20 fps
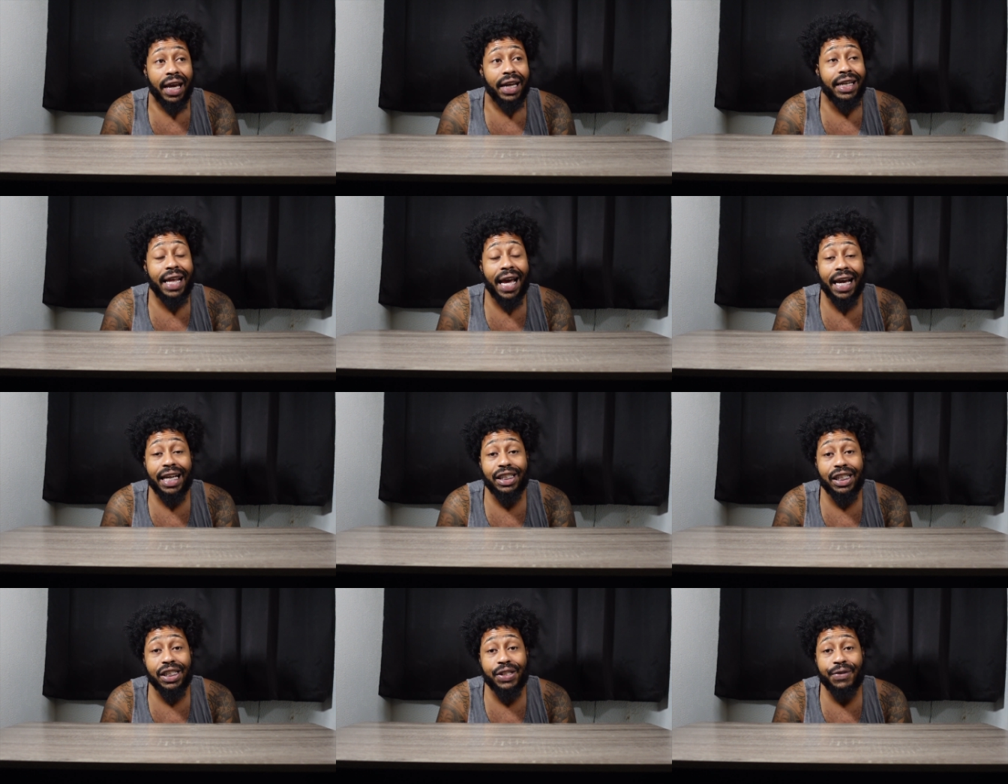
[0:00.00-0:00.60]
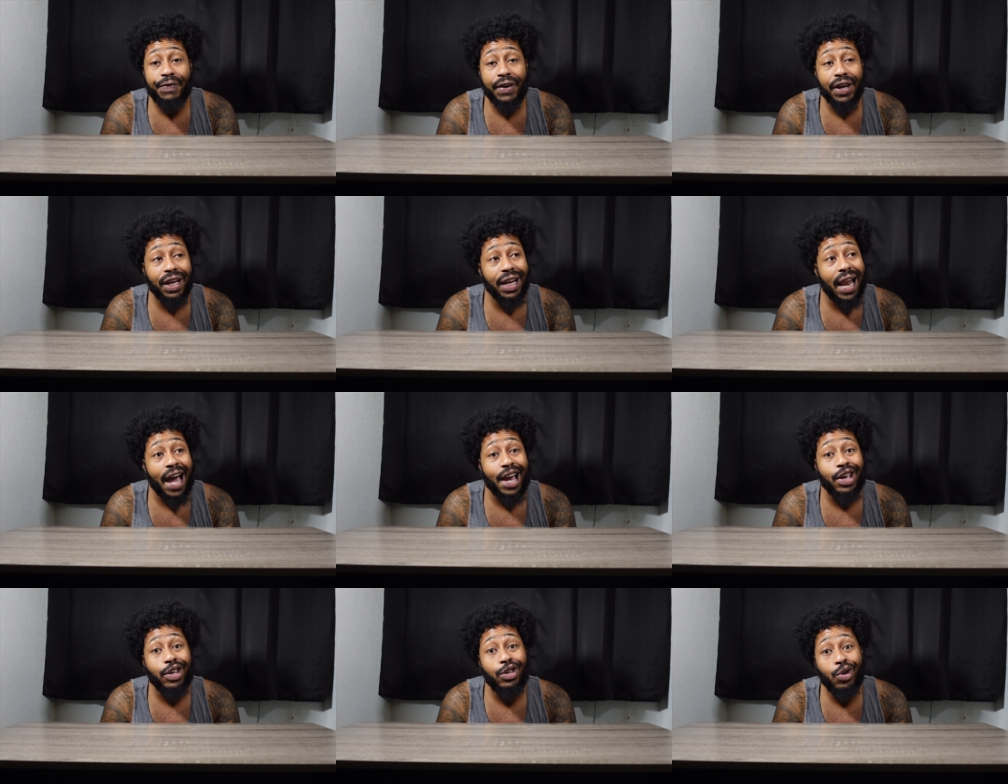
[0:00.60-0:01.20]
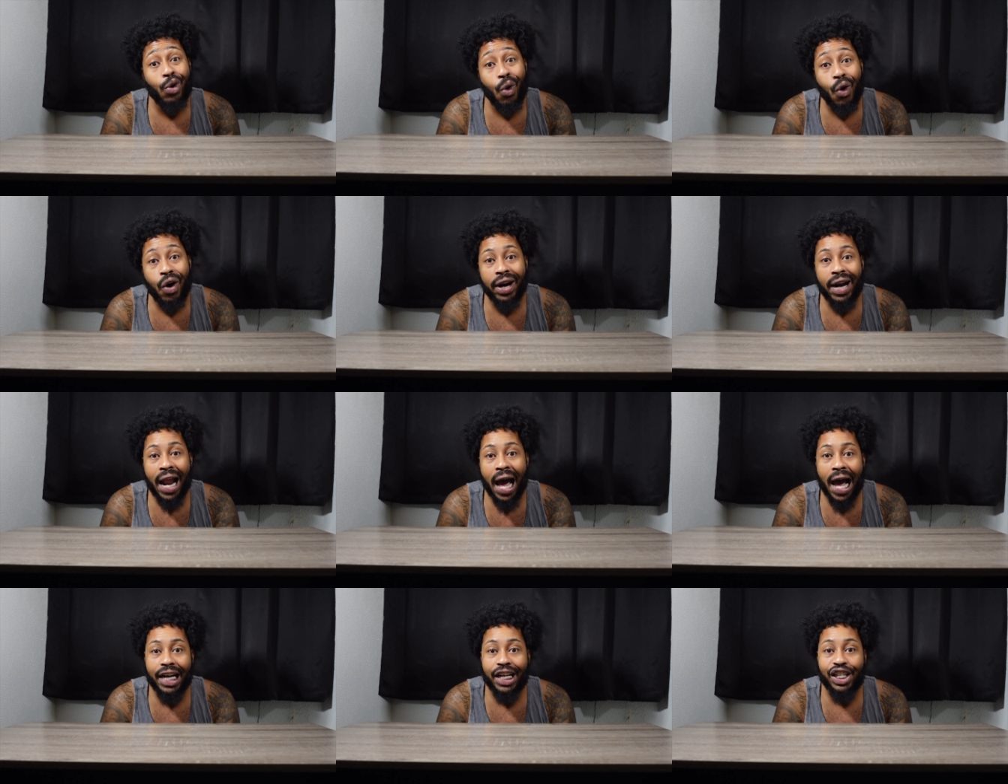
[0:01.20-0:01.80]
They just feel like you're
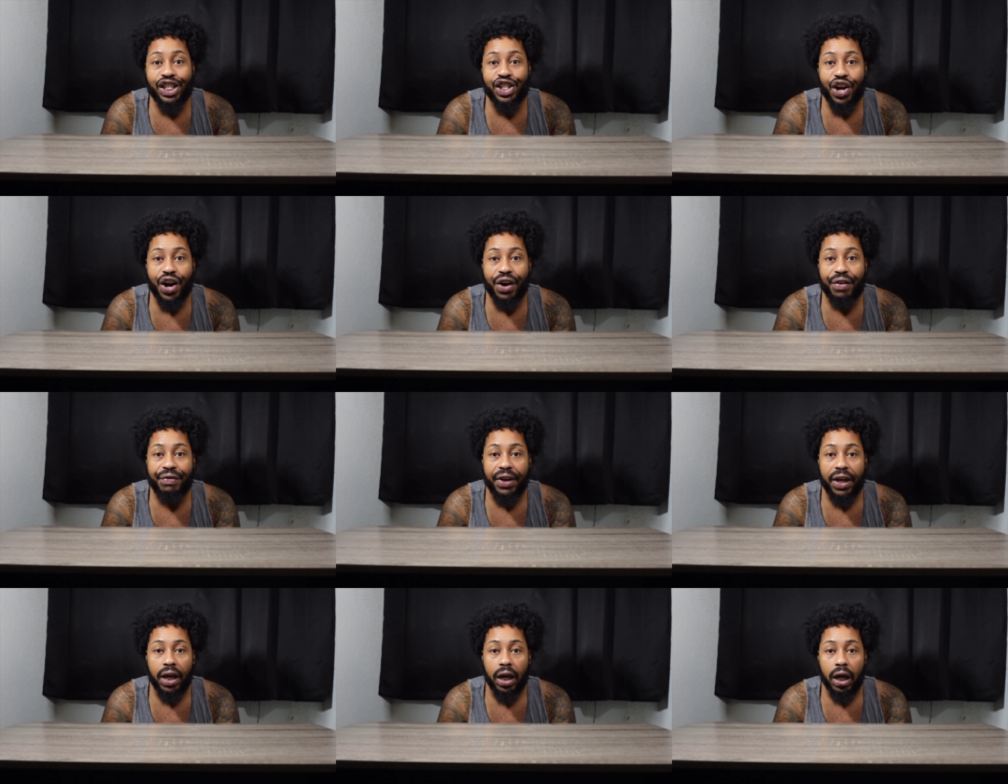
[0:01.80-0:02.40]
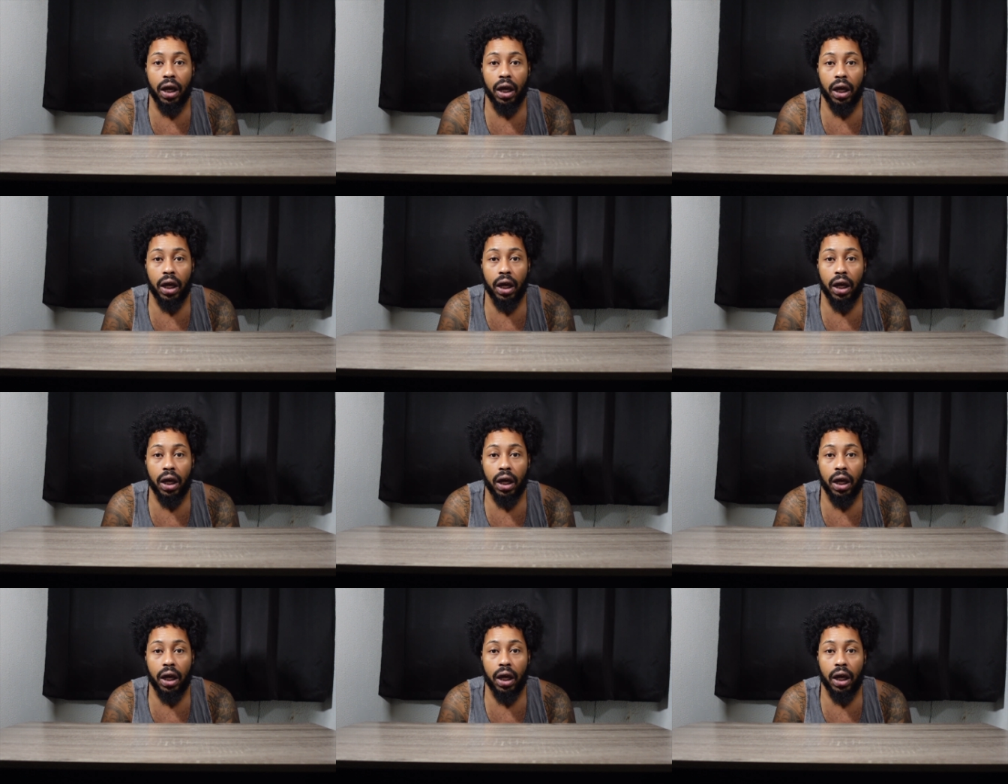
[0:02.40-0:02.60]
not deserving.